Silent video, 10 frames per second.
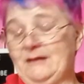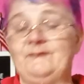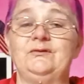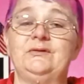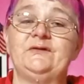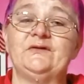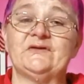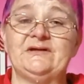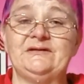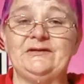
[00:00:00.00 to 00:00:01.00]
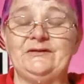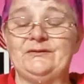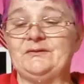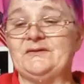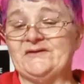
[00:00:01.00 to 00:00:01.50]
if you could just
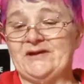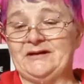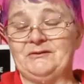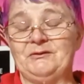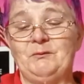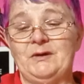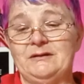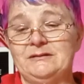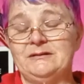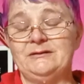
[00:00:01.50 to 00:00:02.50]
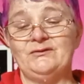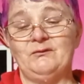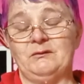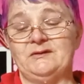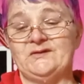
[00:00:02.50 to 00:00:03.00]
continue to send goodwill
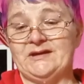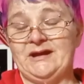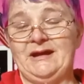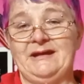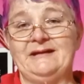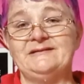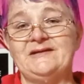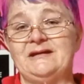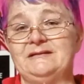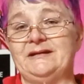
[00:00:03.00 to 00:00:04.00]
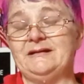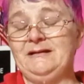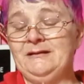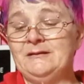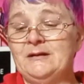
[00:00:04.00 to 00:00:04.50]
towards the king and his healing,